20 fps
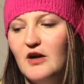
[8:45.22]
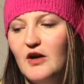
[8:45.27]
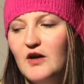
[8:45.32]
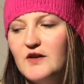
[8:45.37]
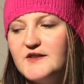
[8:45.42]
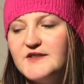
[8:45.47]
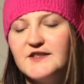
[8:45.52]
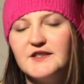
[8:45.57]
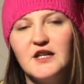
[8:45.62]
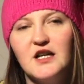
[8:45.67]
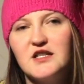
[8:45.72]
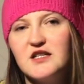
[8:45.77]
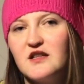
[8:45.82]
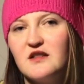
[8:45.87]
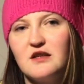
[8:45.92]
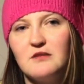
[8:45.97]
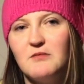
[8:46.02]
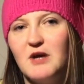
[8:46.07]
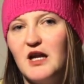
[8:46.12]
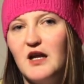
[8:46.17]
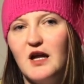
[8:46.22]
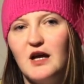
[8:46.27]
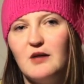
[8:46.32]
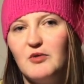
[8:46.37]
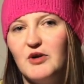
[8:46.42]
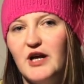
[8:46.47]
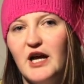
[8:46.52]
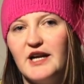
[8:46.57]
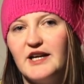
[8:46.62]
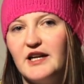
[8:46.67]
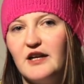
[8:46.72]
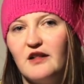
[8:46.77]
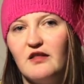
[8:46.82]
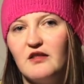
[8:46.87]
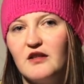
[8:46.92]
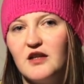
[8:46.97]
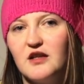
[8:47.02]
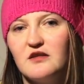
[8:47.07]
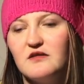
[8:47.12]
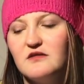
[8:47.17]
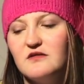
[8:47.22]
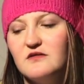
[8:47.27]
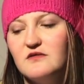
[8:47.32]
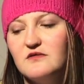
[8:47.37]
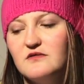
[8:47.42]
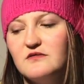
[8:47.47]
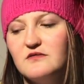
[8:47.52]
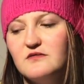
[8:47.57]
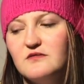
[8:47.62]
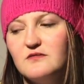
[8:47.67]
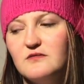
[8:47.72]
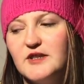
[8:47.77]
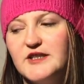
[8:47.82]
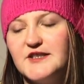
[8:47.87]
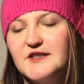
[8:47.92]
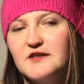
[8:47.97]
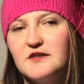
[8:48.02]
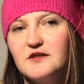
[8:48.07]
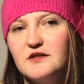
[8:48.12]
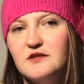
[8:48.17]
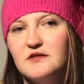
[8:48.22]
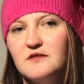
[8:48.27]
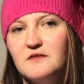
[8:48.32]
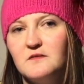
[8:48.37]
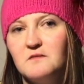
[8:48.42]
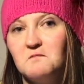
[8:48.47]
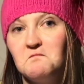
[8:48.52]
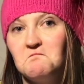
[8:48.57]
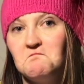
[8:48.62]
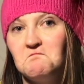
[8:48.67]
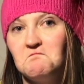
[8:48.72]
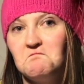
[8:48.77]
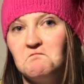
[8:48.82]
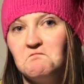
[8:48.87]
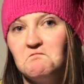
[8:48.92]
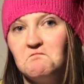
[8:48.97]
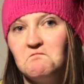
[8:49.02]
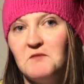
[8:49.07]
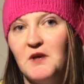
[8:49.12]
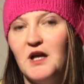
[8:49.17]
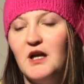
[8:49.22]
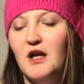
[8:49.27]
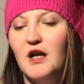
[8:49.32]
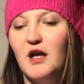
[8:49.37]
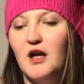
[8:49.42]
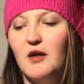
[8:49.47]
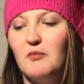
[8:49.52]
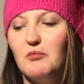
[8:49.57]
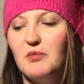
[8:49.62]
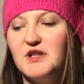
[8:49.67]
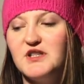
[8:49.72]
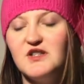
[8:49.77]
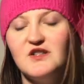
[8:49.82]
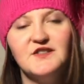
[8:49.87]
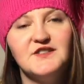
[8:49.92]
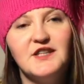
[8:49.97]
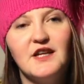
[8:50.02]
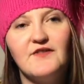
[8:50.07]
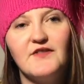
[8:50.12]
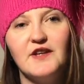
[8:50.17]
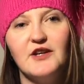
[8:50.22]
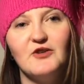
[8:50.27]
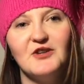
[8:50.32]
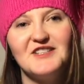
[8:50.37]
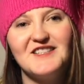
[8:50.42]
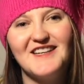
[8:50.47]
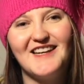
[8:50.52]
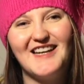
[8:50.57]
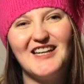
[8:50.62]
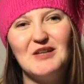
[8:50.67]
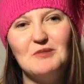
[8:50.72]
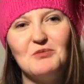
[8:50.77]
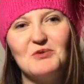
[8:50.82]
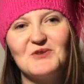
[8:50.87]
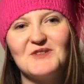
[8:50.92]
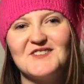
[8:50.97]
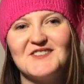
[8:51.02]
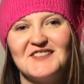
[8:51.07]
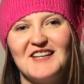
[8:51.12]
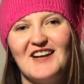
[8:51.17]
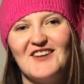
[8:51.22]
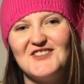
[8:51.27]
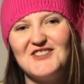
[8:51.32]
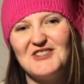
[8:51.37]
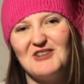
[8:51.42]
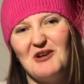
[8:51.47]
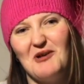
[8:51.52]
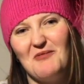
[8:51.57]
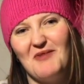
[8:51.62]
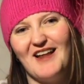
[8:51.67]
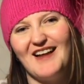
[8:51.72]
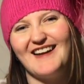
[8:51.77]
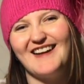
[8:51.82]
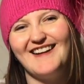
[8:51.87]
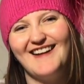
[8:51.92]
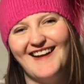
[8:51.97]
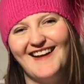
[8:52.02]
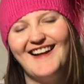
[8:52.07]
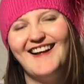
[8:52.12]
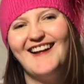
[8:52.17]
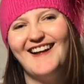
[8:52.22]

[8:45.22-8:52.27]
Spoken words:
Honestly, I didn't think my library had anything recent. But turns out they're into ebooks now, so I'm like,